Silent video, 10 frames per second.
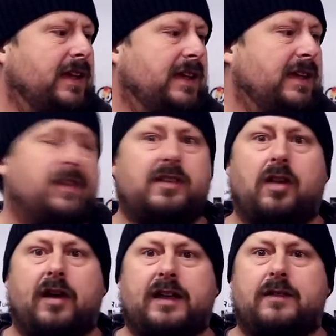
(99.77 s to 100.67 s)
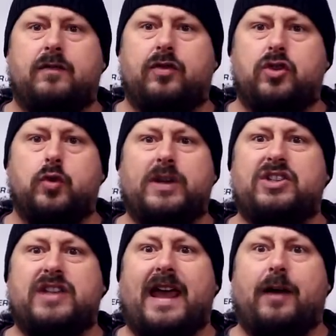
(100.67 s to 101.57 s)
it's like the
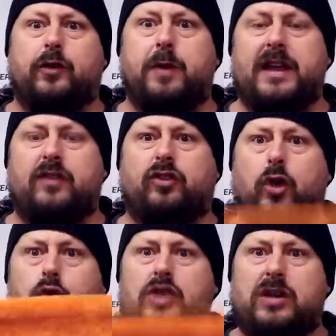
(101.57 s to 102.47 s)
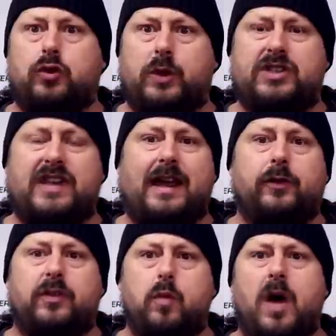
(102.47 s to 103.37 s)
twist towels, but it's two twist
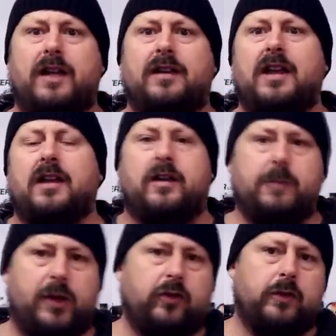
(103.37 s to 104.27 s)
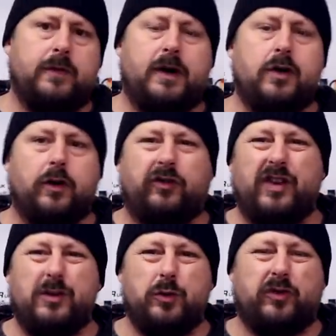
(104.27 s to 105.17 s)
towels in one, because most of them only got a
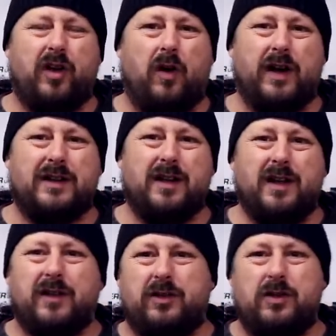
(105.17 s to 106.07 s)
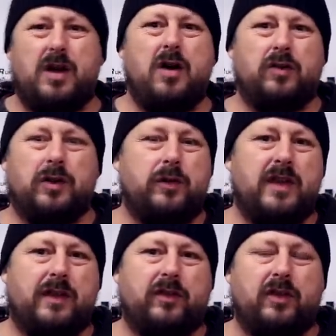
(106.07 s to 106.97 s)
single side. So you can't use
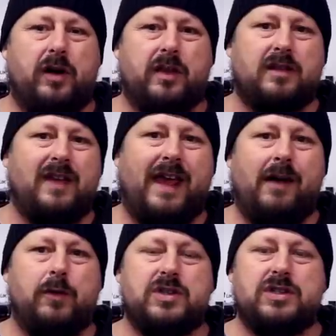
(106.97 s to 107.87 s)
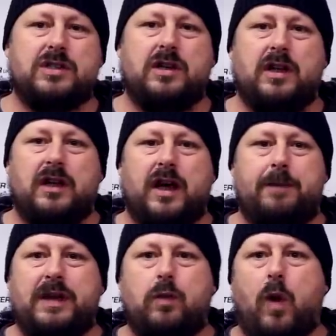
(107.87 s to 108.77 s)
the other side of the towel, which is a
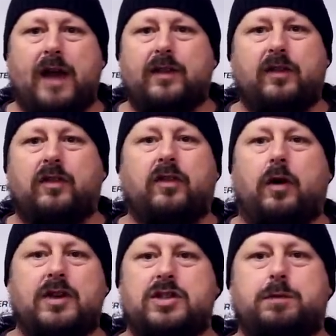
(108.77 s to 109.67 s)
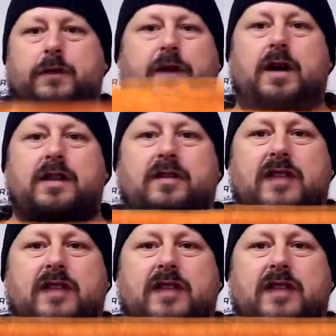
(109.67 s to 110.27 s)
big waste. So I just prefer these